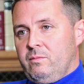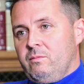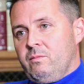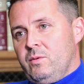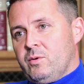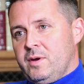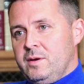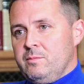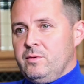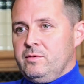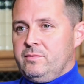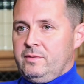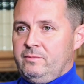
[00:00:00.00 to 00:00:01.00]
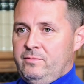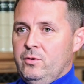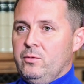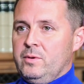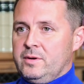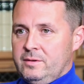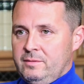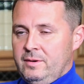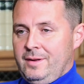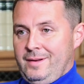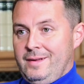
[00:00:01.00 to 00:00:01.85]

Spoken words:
we'll keep moving forward and